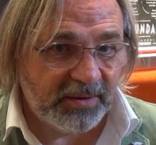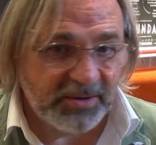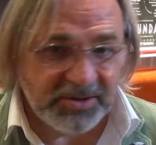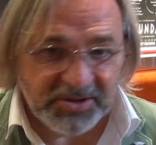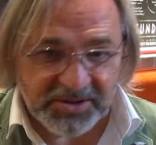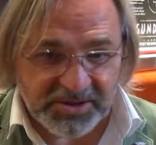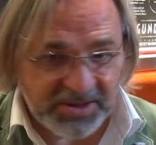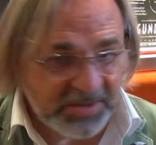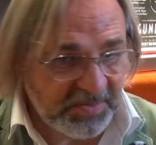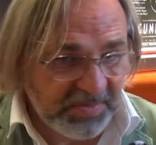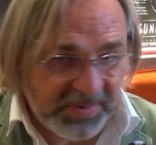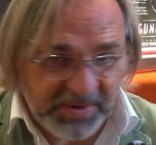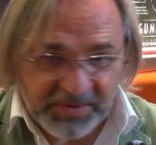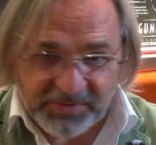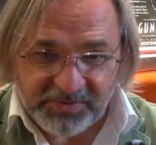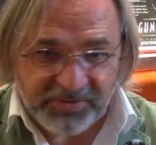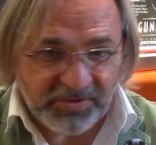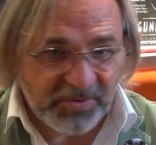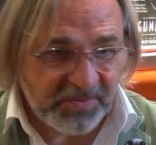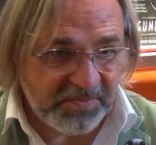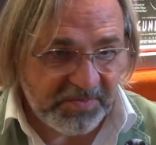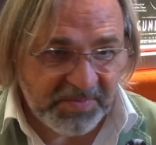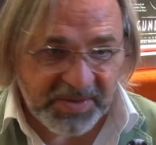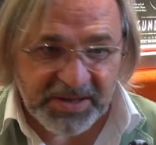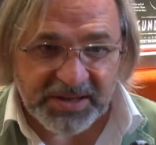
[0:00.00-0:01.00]
simply
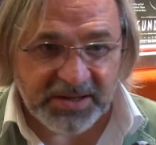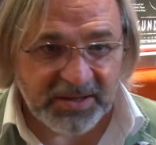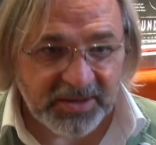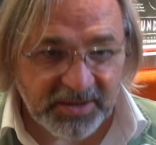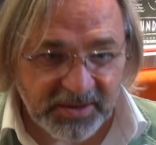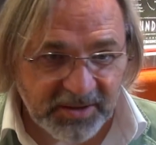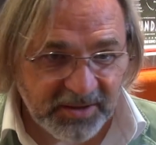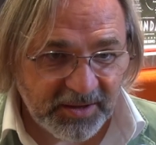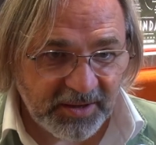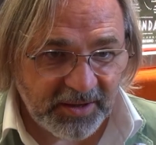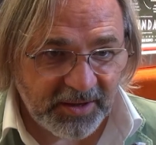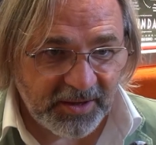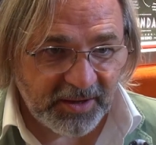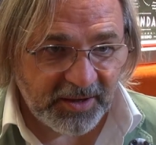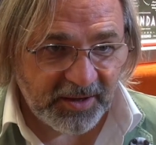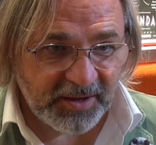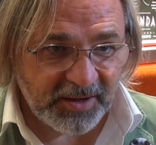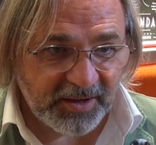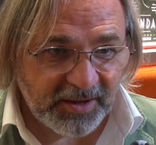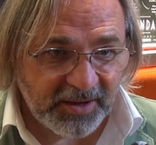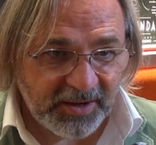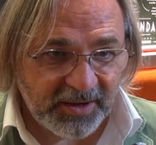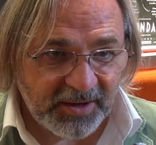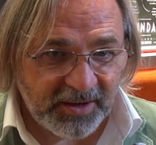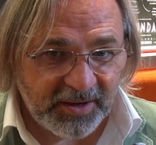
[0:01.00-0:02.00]
forbidden.
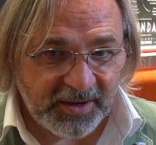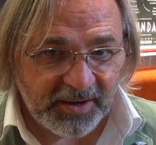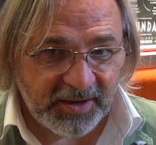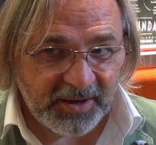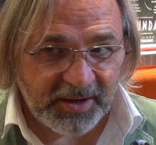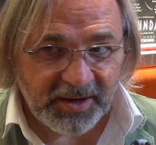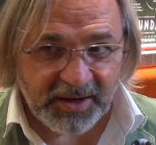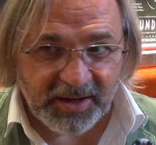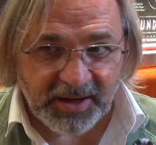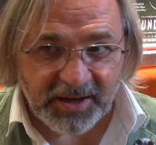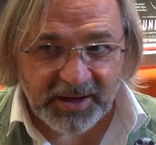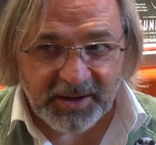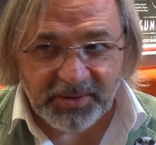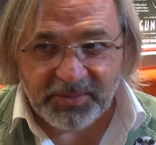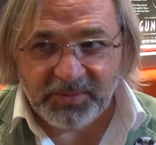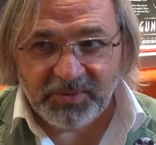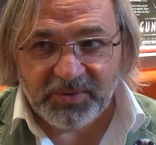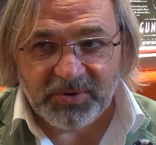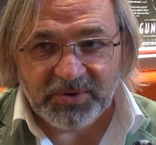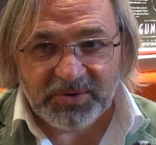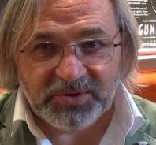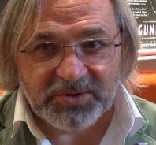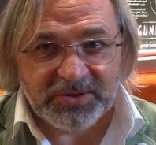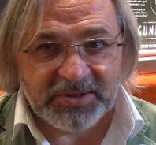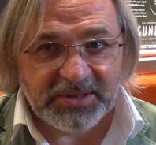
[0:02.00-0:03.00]
And I
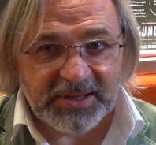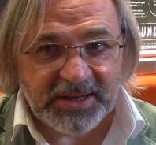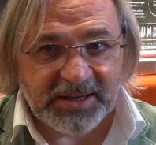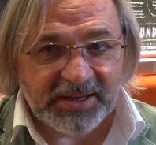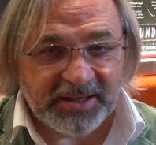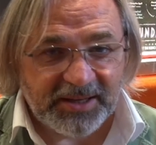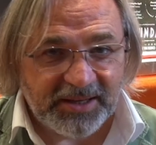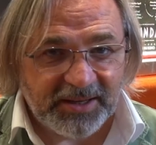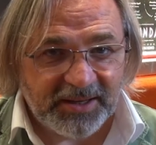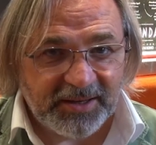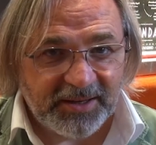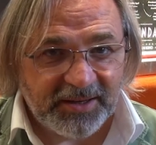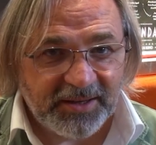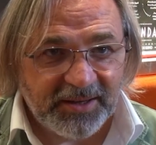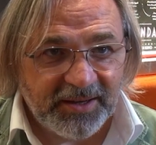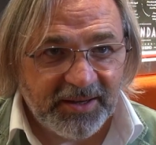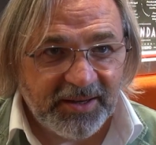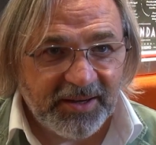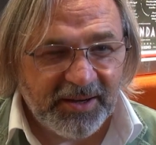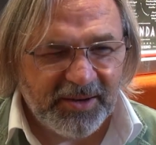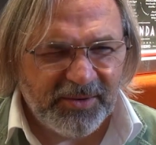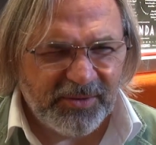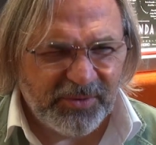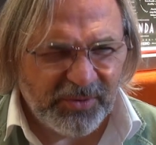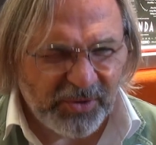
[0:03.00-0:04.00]
was lucky.
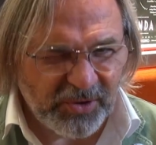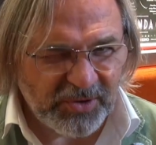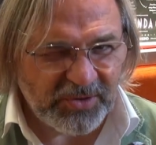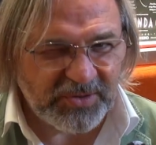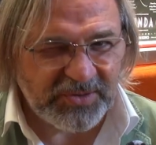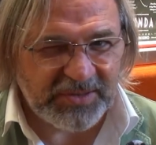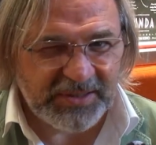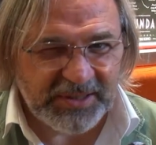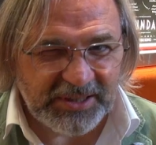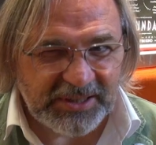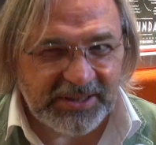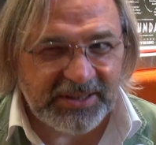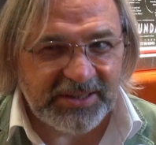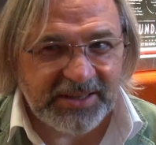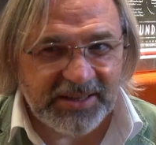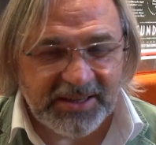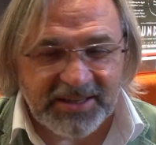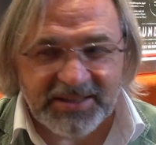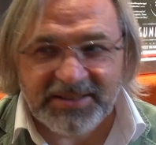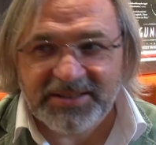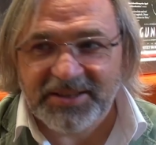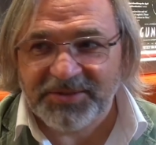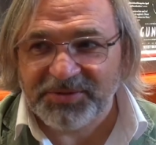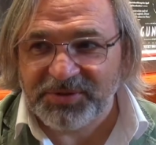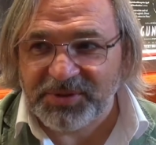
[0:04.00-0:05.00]
First 3
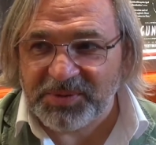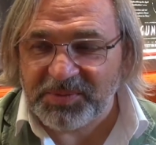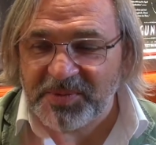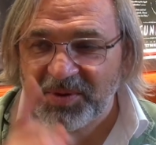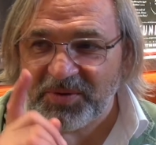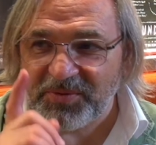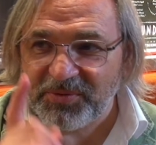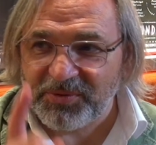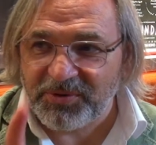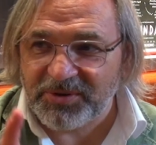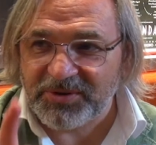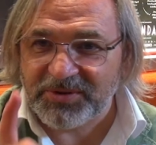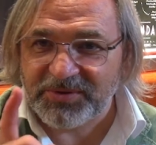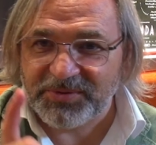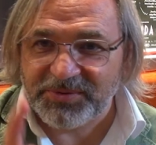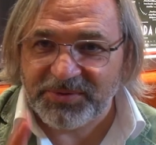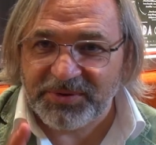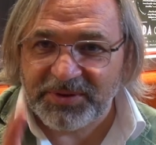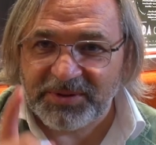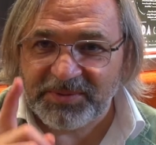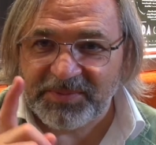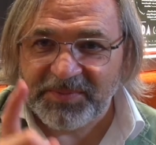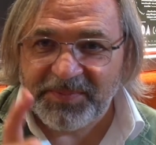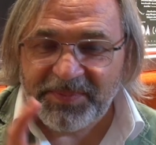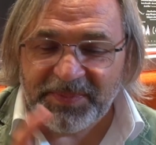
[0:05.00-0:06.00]
days after my first
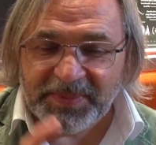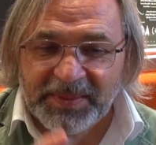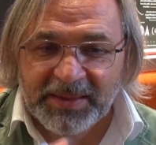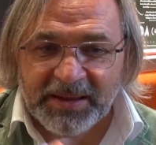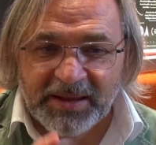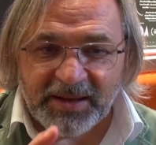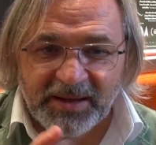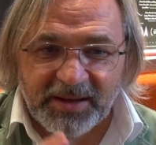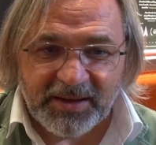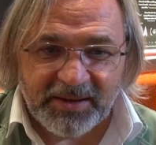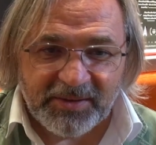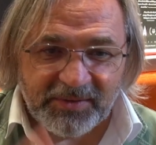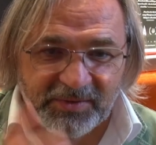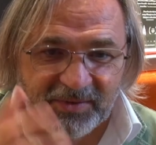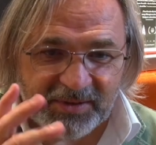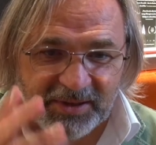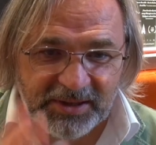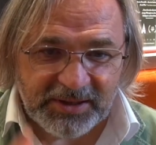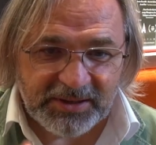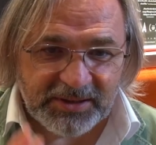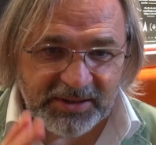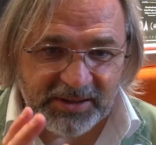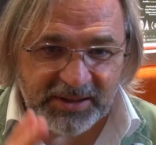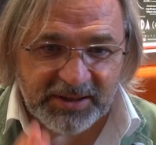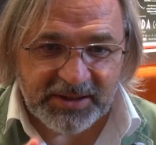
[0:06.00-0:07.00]
film,
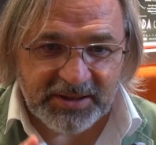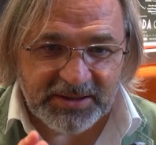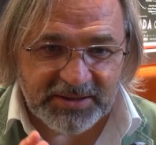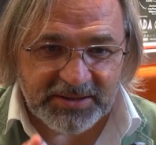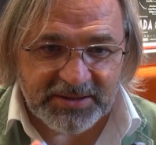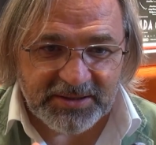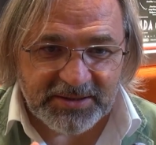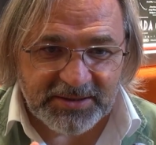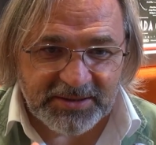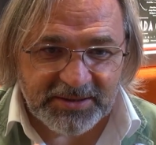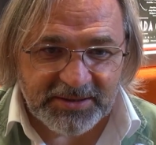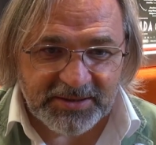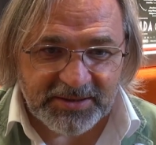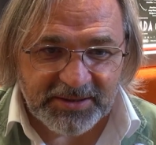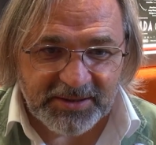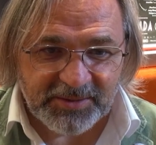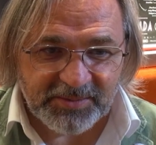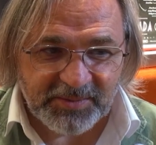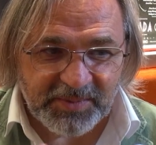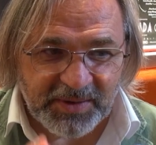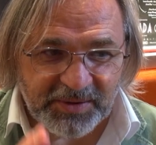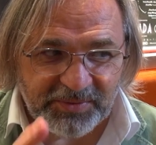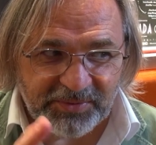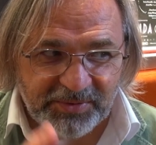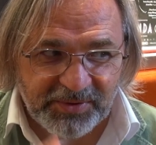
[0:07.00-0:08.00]
3 days,
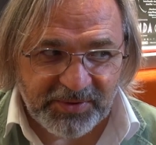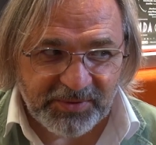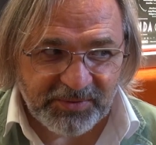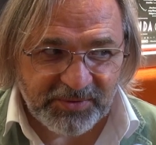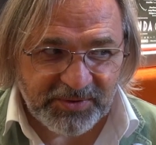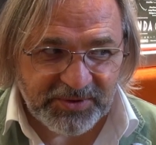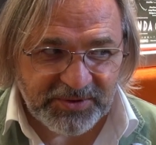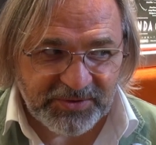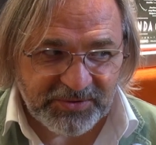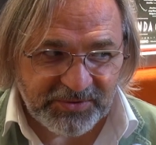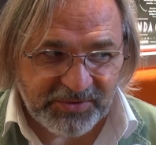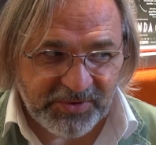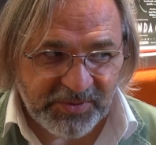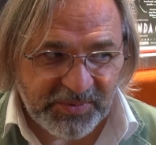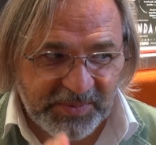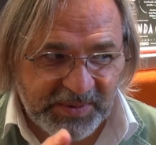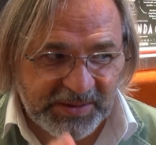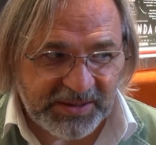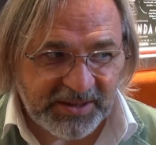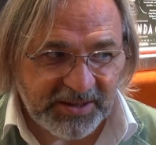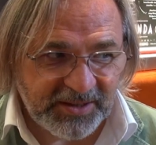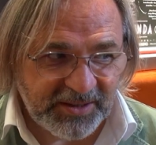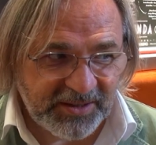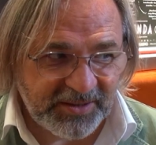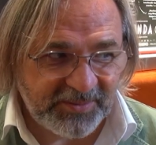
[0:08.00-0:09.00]
my film was
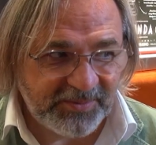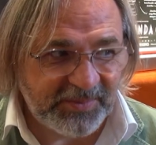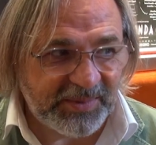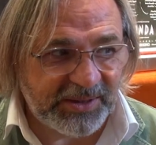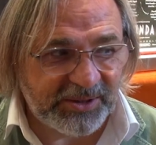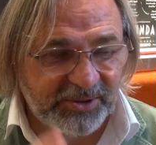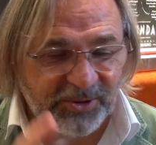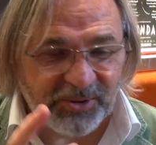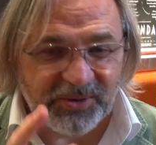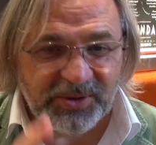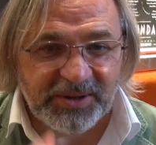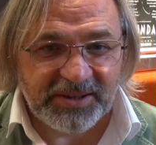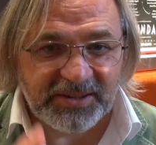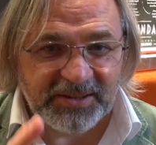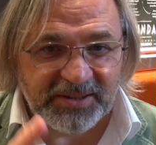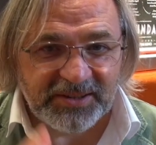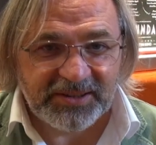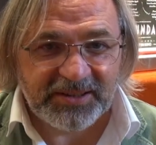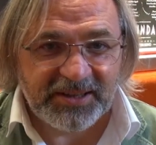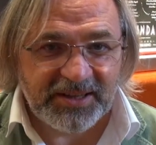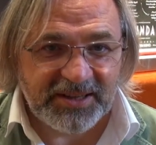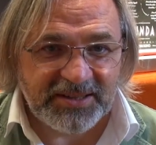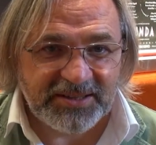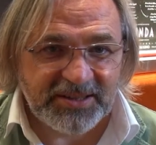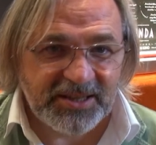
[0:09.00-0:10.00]
forbidden, but only 3
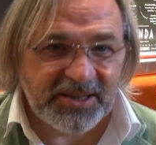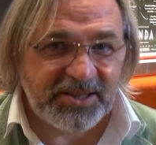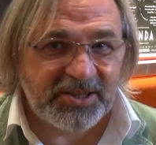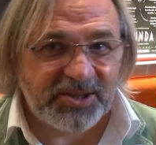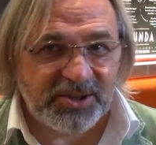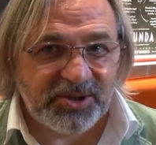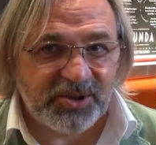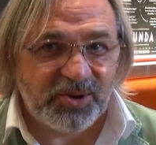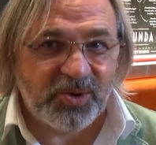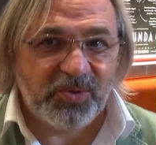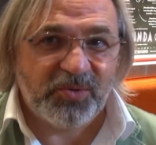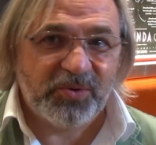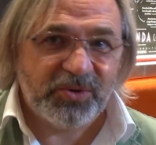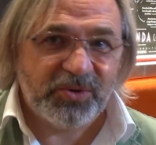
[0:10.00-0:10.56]
days. They didn't know